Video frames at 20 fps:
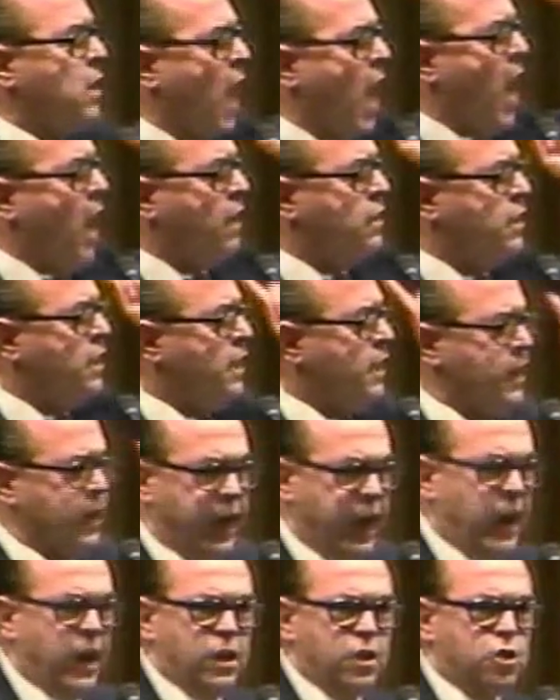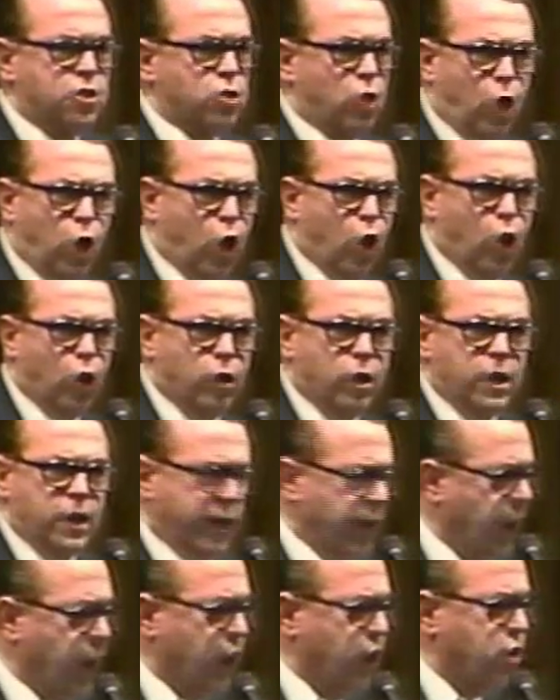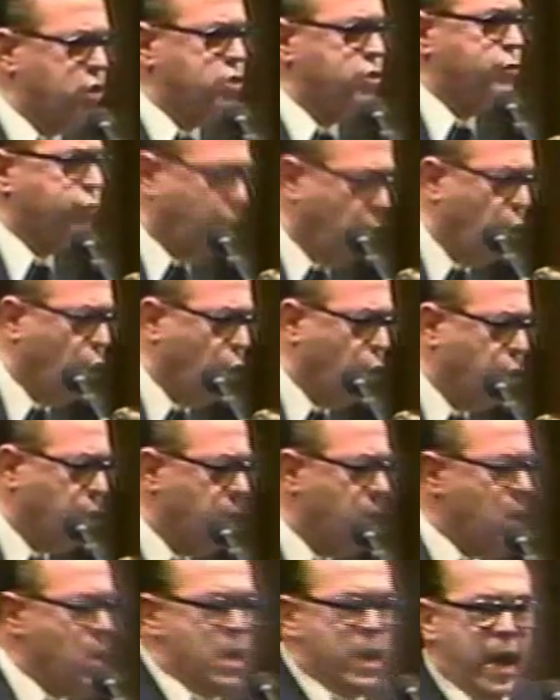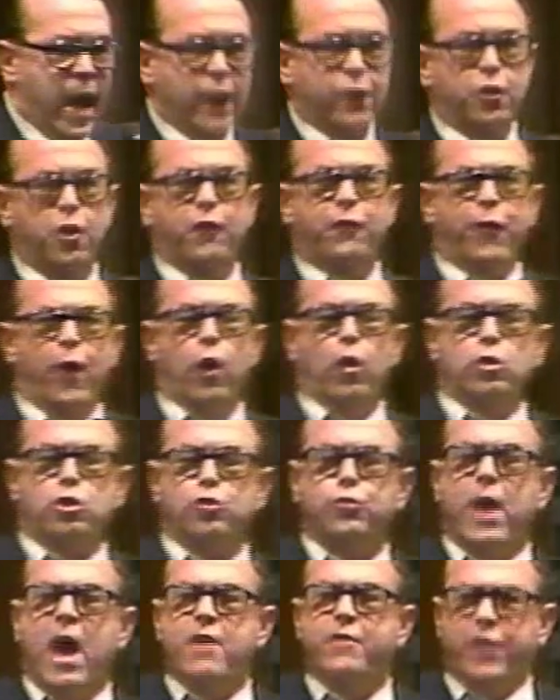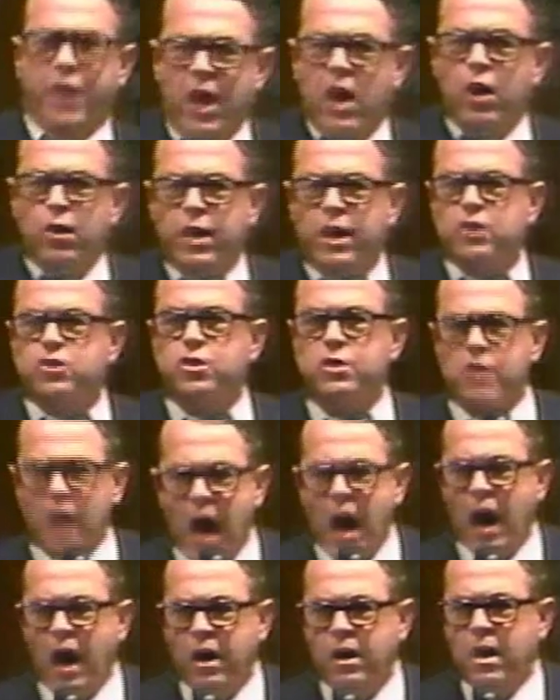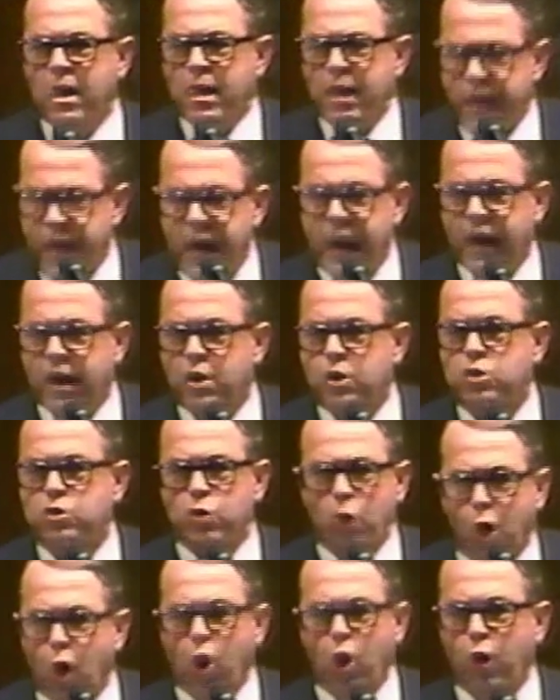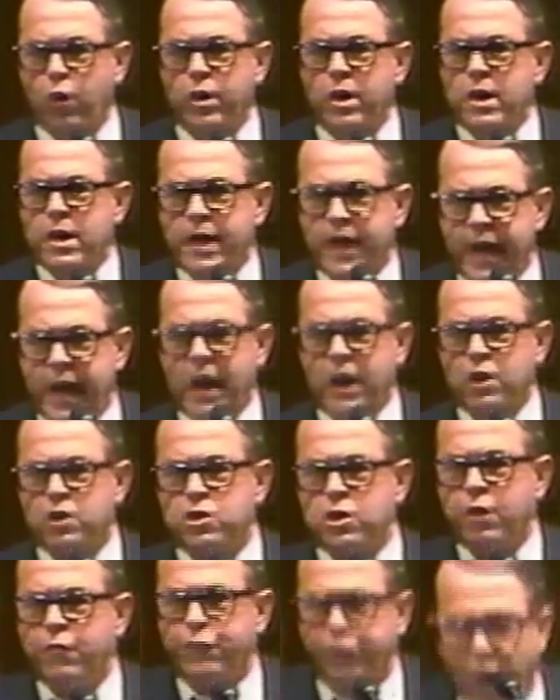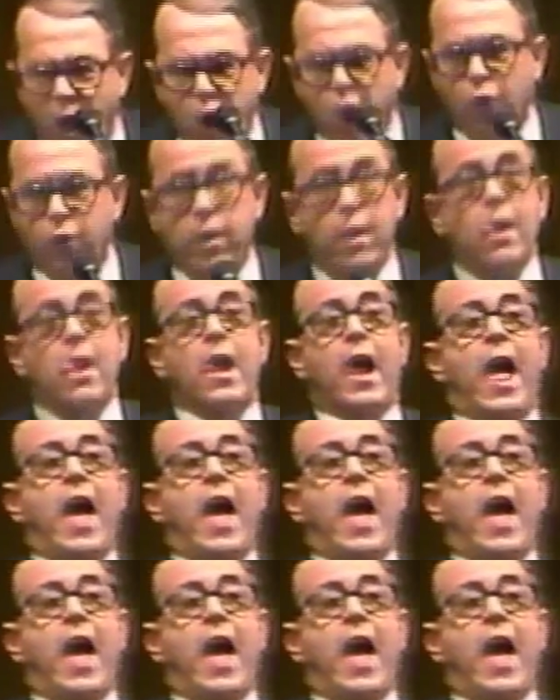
God is on his throne. And you folks who have illness, God is on his throne.